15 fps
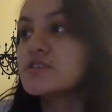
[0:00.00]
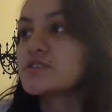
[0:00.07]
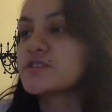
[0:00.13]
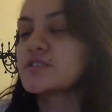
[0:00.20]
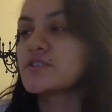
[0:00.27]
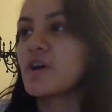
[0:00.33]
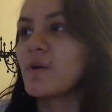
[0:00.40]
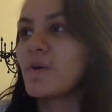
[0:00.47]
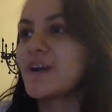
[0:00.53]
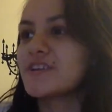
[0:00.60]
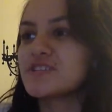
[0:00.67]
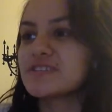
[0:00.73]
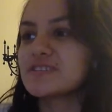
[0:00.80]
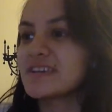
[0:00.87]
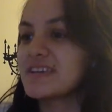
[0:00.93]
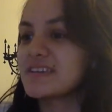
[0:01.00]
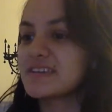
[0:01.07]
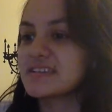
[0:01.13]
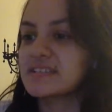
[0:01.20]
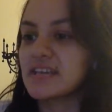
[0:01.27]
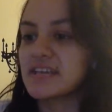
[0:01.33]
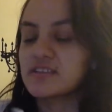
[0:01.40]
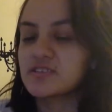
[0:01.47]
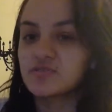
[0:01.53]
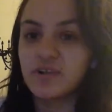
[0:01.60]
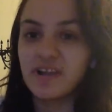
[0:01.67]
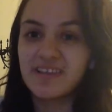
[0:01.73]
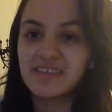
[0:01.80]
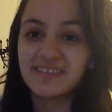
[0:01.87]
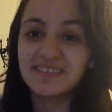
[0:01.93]
So I just think it takes
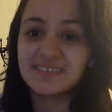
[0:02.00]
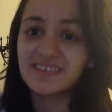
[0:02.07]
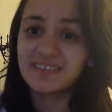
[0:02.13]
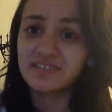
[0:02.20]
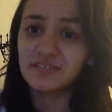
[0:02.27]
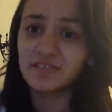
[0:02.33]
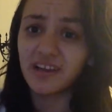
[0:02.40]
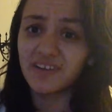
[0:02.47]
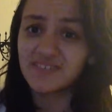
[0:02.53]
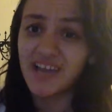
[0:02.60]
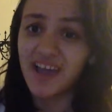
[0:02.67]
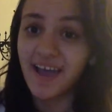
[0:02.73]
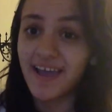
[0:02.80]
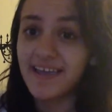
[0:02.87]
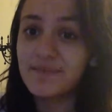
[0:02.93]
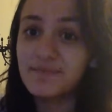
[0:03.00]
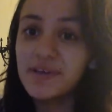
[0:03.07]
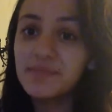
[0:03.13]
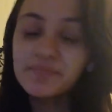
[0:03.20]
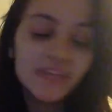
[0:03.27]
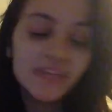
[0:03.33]
strength and it takes a lot of time.